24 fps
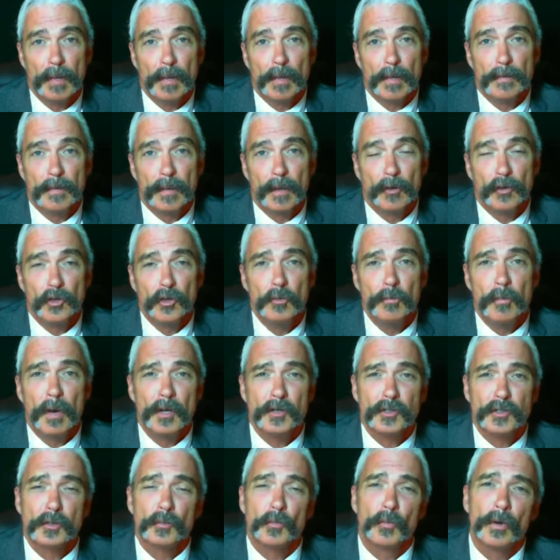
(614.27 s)
Now, you
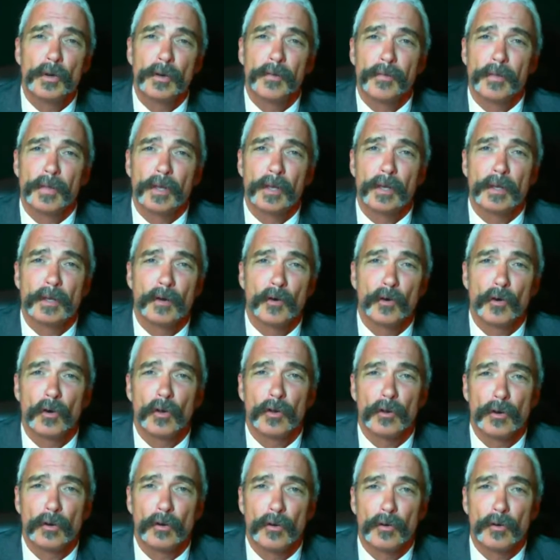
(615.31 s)
mentioned one thing
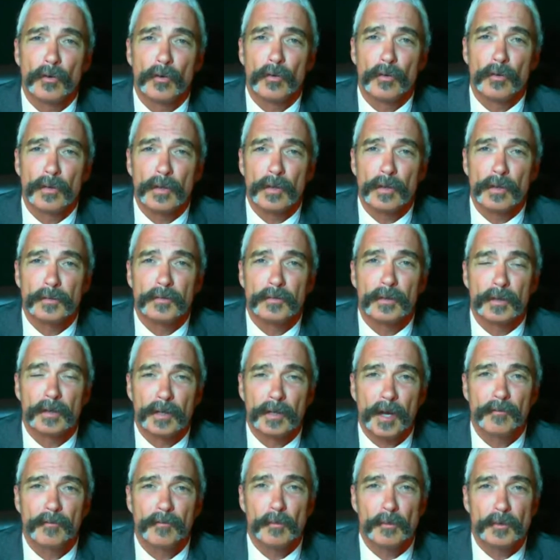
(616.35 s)
earlier, that the
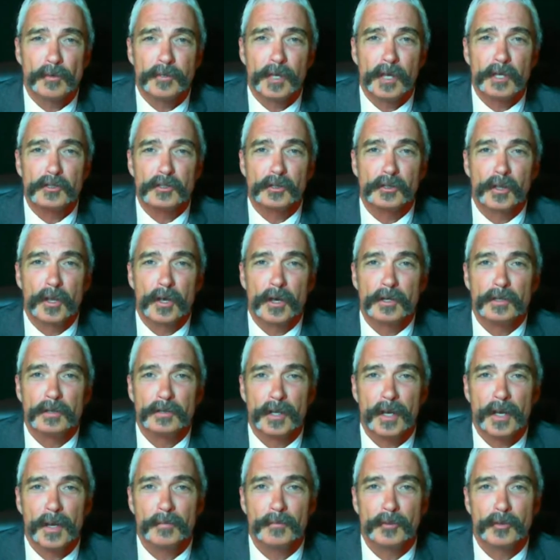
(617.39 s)
government takes a long
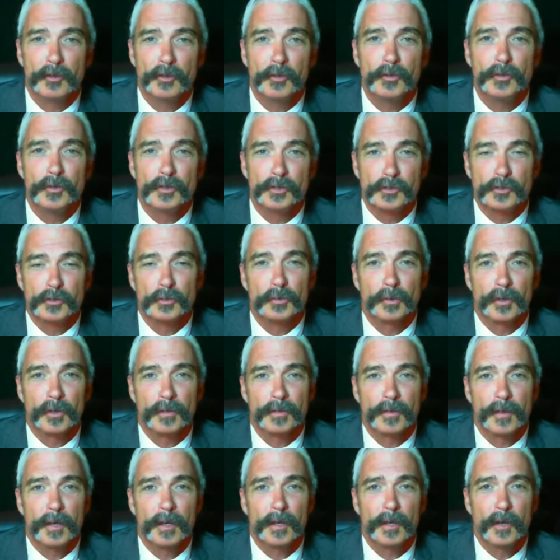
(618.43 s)
time to do this sort of
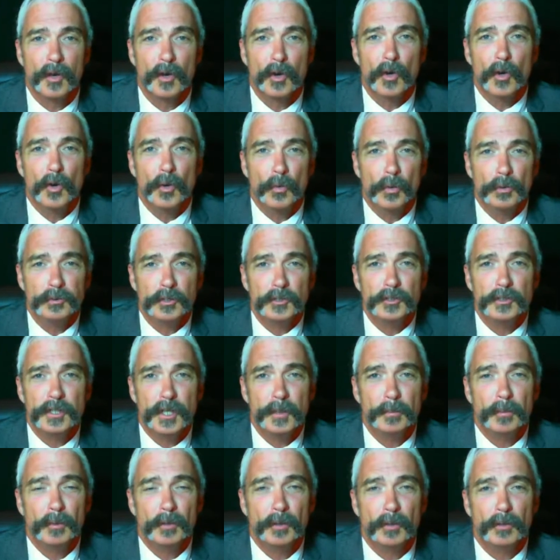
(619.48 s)
thing. What's a
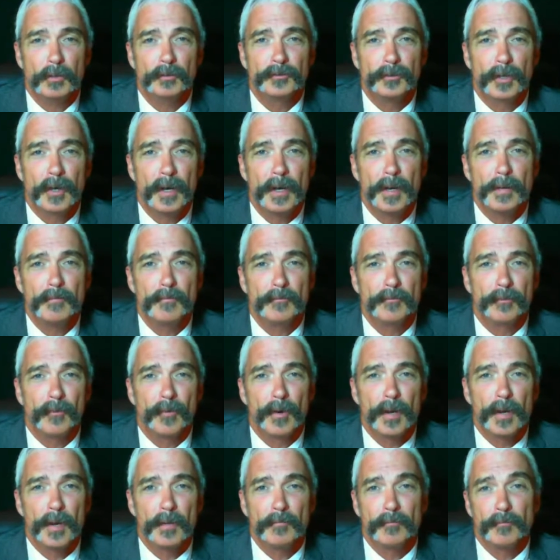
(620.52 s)
typical time
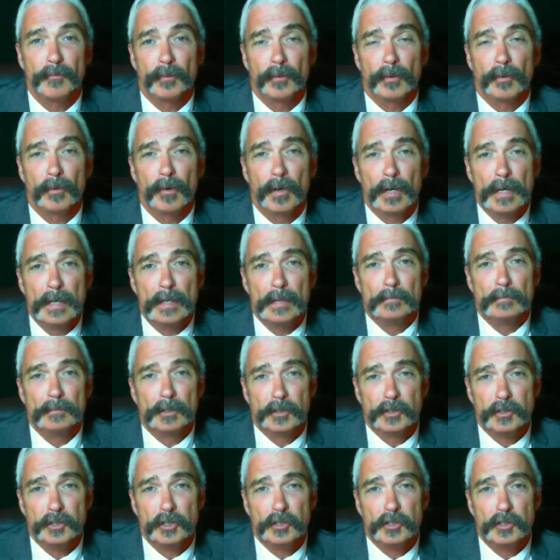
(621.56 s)
frame for,
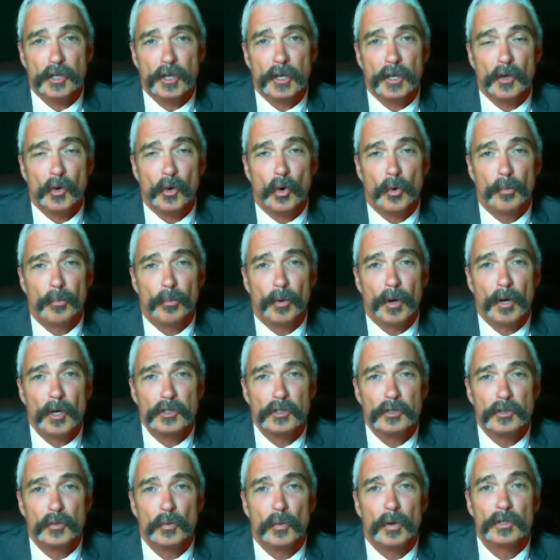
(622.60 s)
let's just say, a
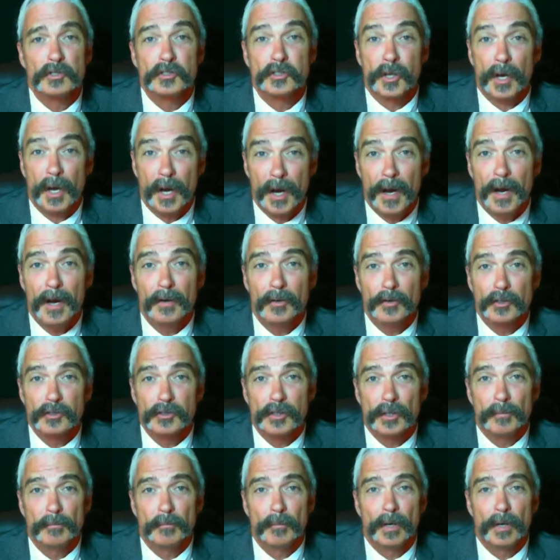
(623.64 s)
corporation who wants to hire
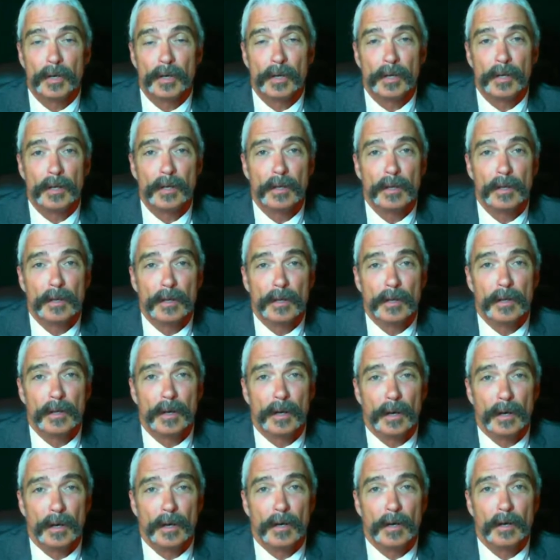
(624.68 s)
somebody
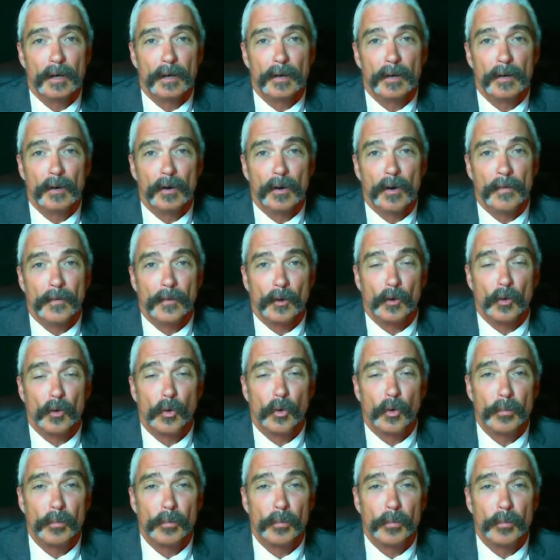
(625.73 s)
on the
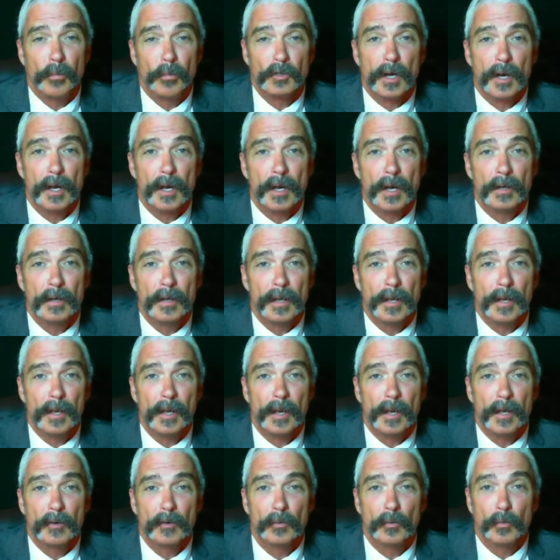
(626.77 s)
corporate side
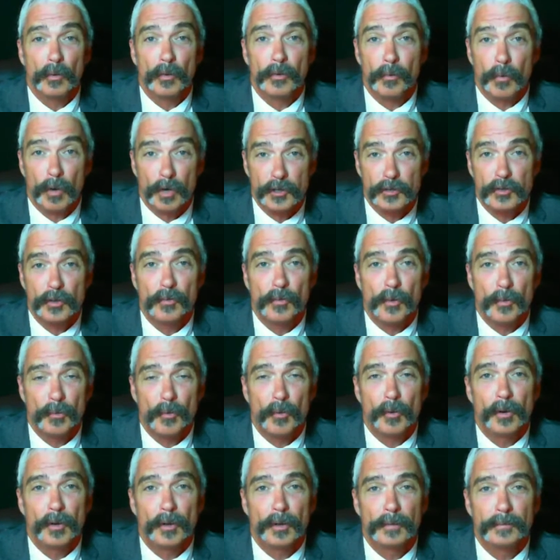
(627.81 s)
and with Western
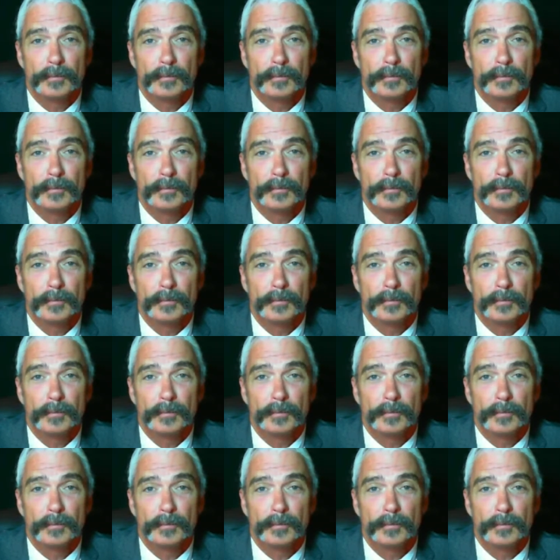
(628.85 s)
Reporting?